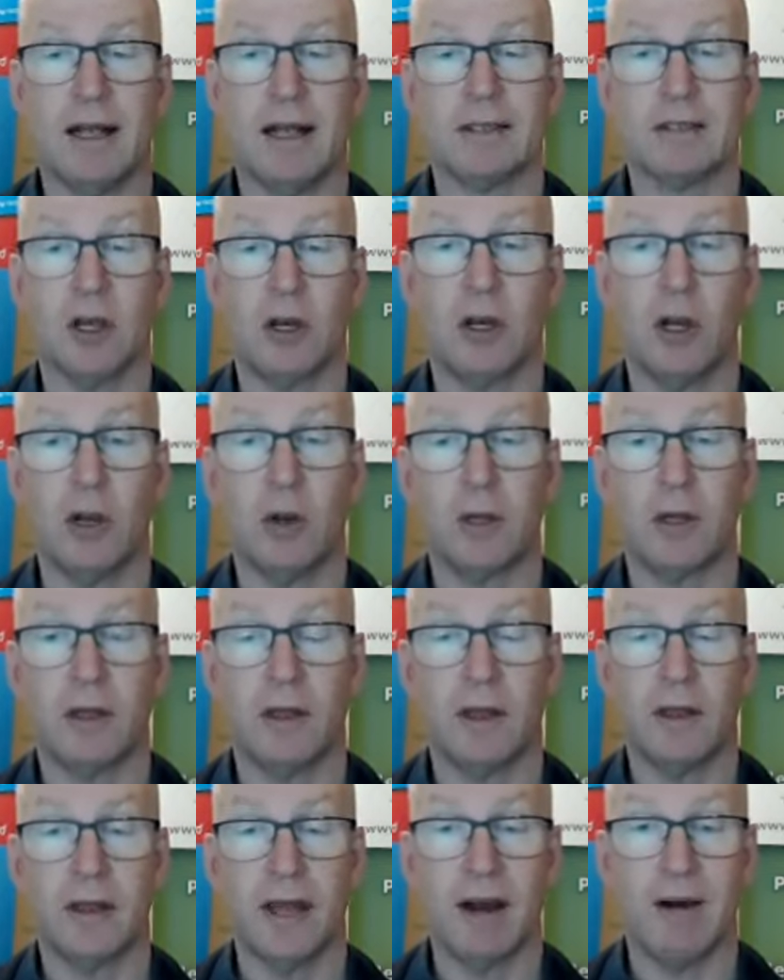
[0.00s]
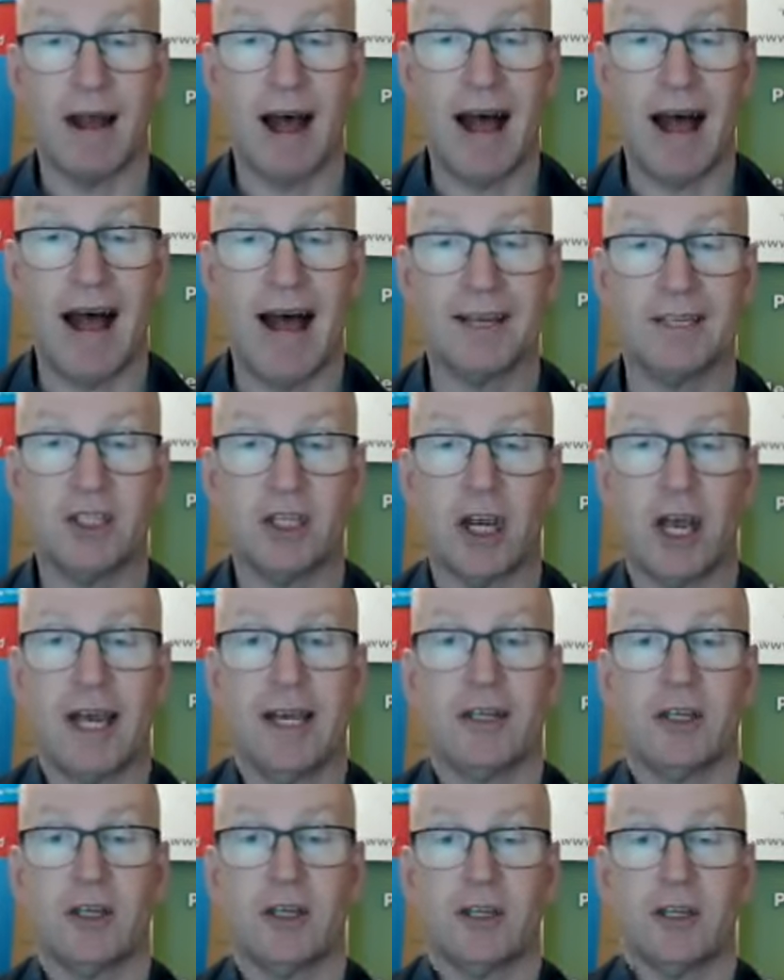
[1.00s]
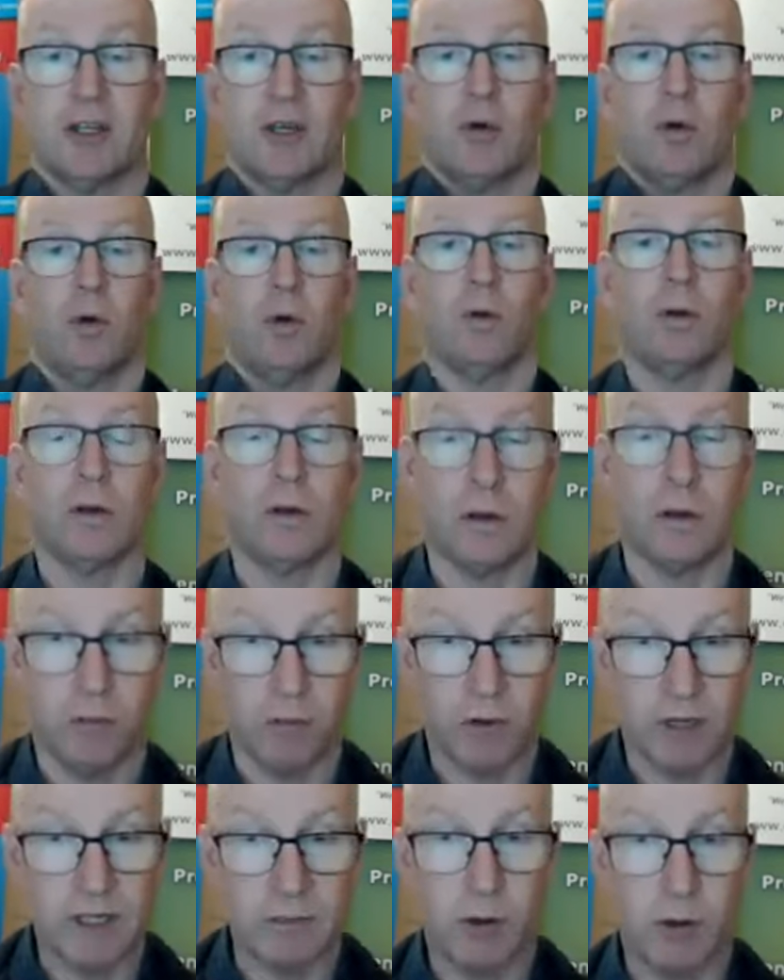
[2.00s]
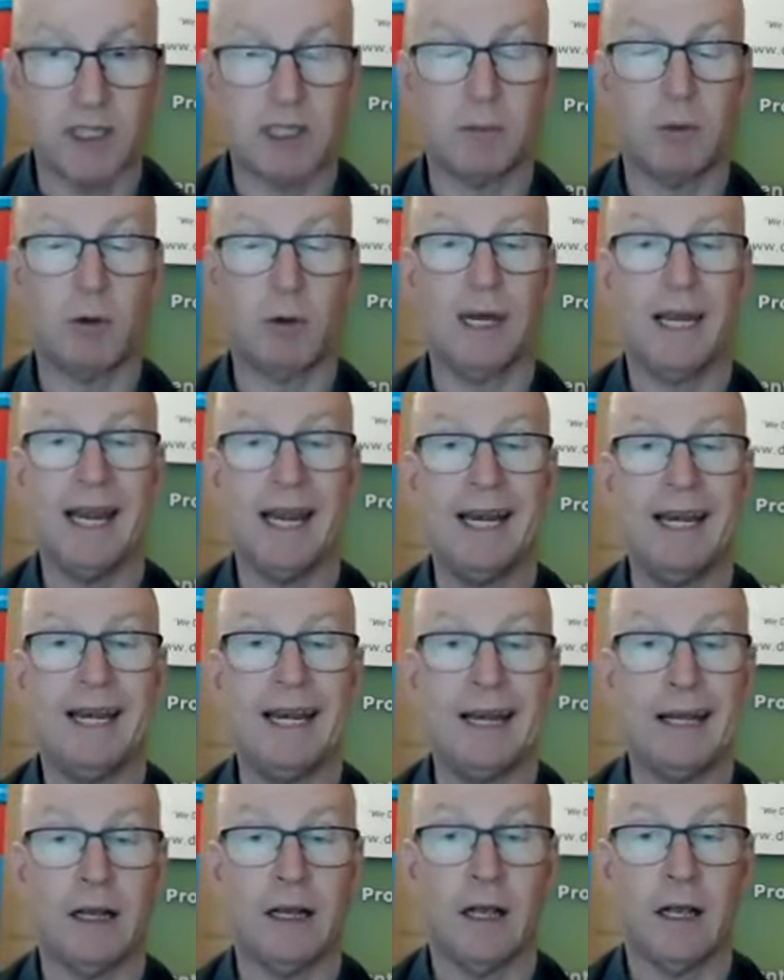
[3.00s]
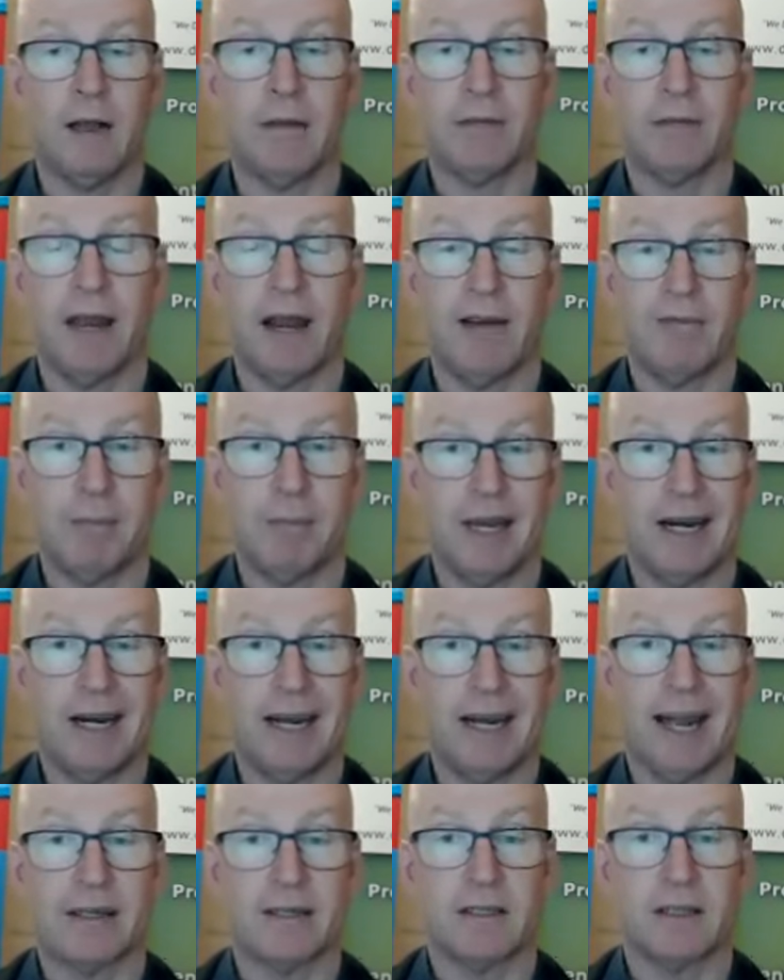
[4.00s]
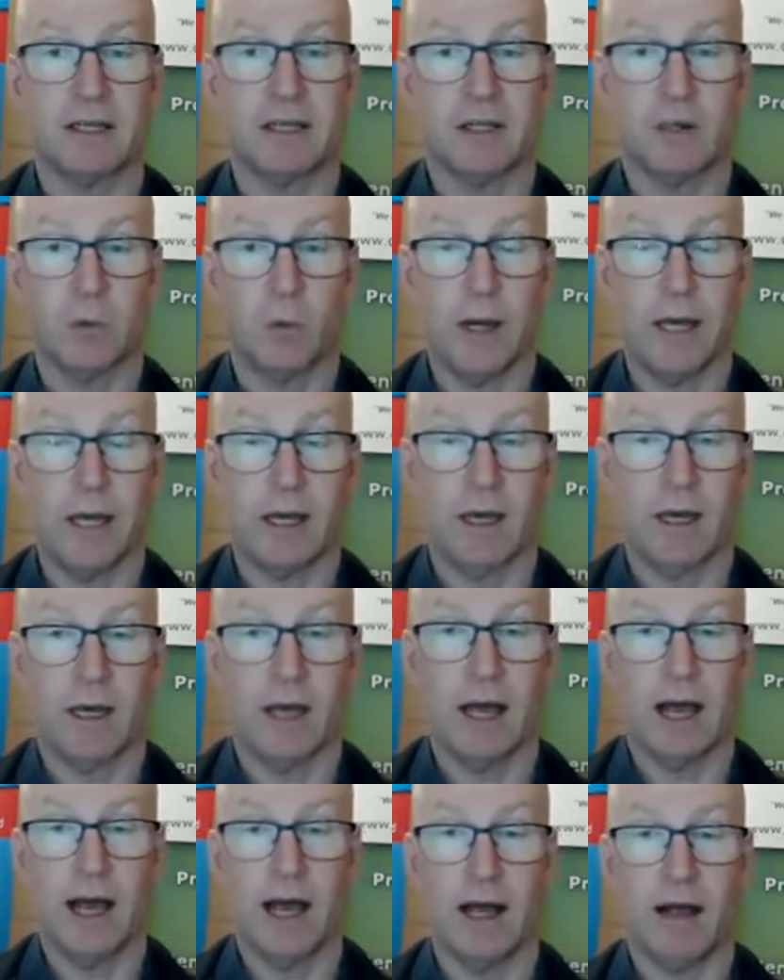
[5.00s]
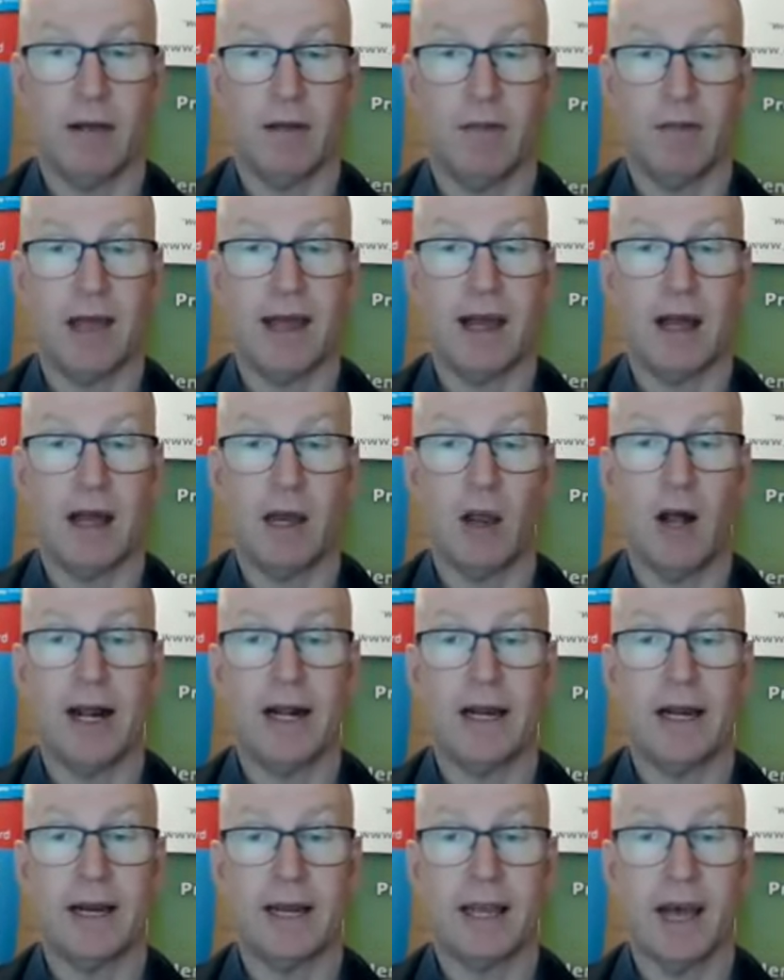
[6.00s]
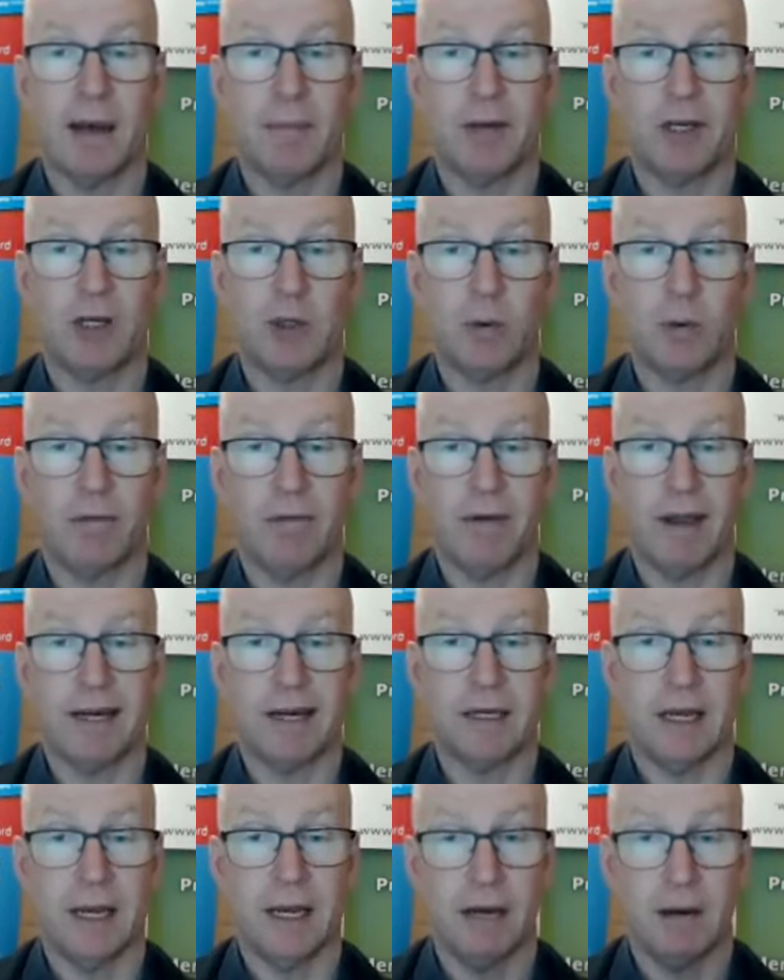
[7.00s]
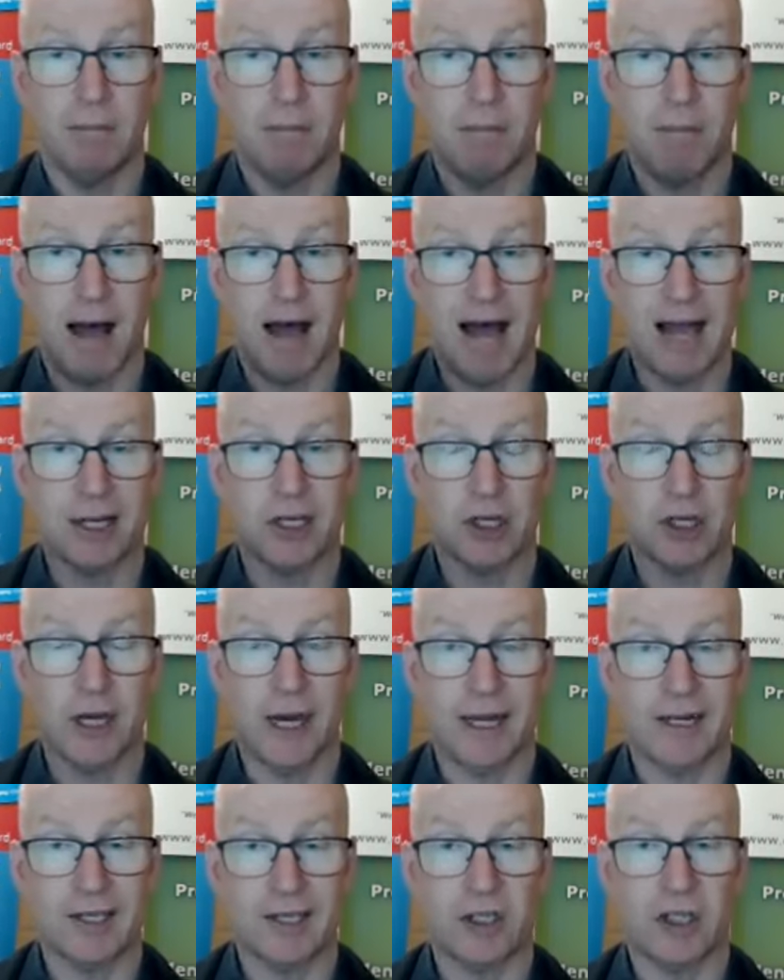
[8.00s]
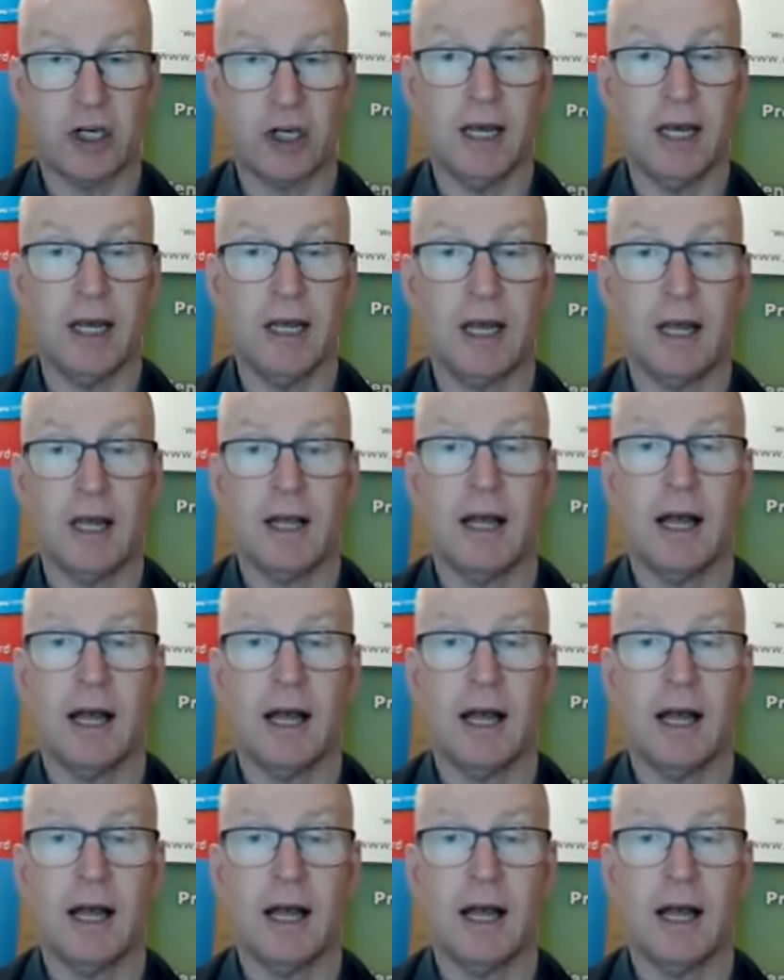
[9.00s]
So Luke, there are changes to the responsible lending that have been announced this week. They are likely to come into effect in March next year.